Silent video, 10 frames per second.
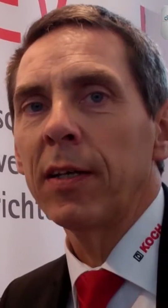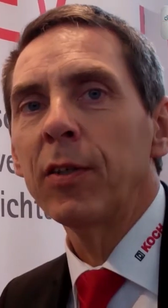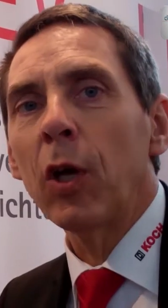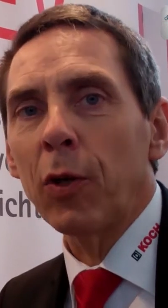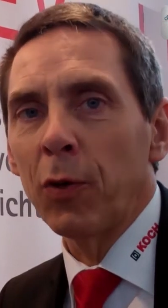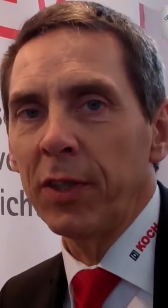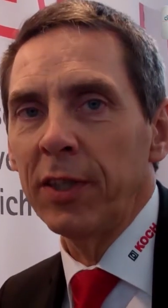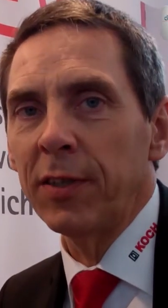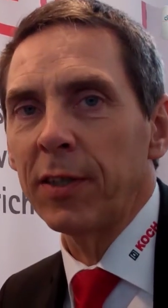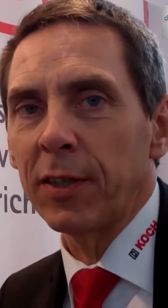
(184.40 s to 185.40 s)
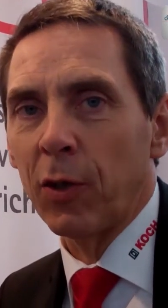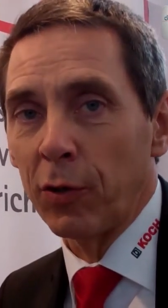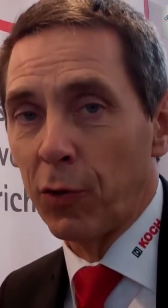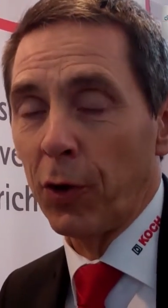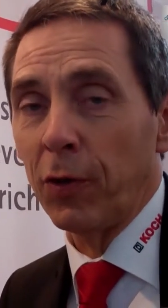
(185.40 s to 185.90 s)
not only the
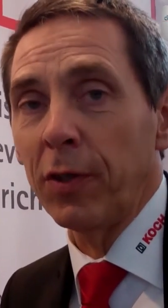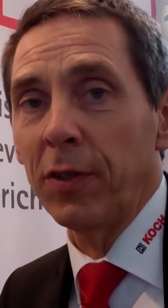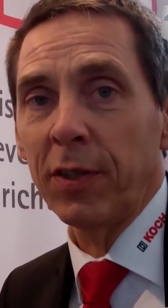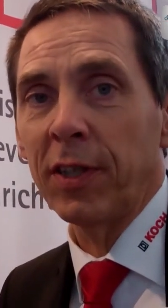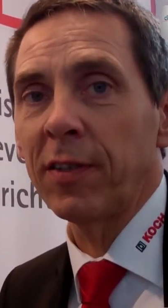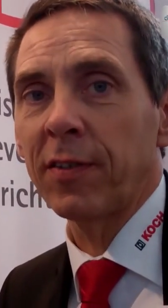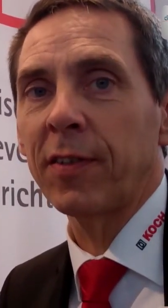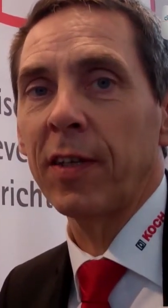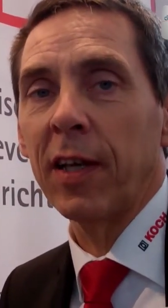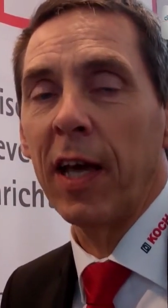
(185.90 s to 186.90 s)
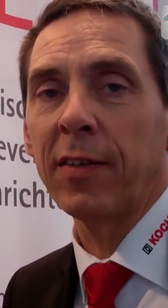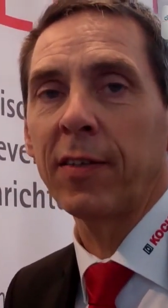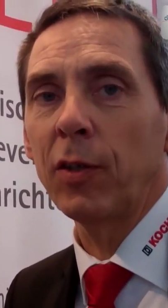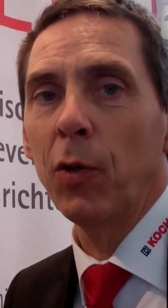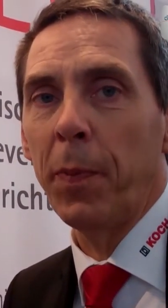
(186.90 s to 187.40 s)
control
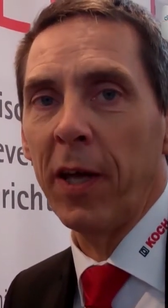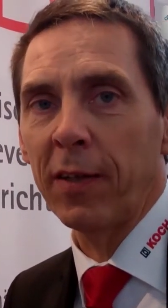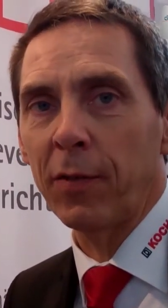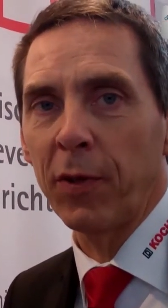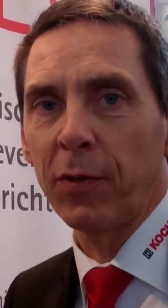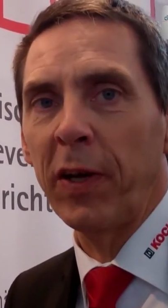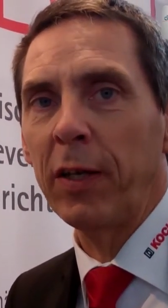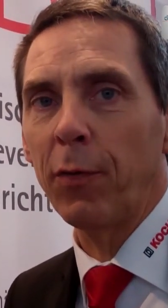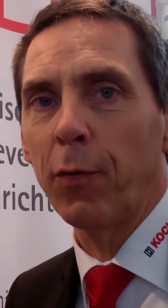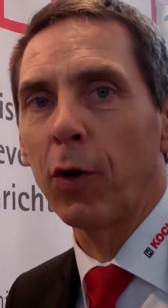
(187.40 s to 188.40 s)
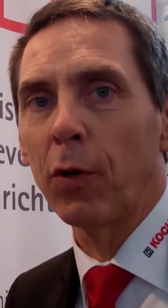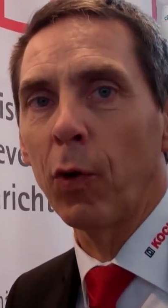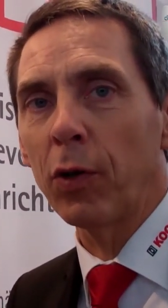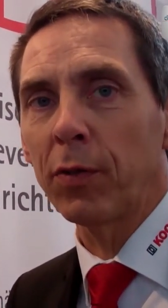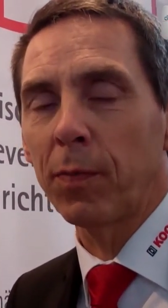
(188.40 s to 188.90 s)
has a UPS with 24
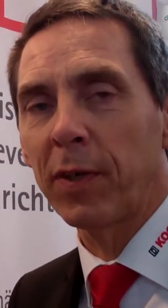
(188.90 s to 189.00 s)
volt,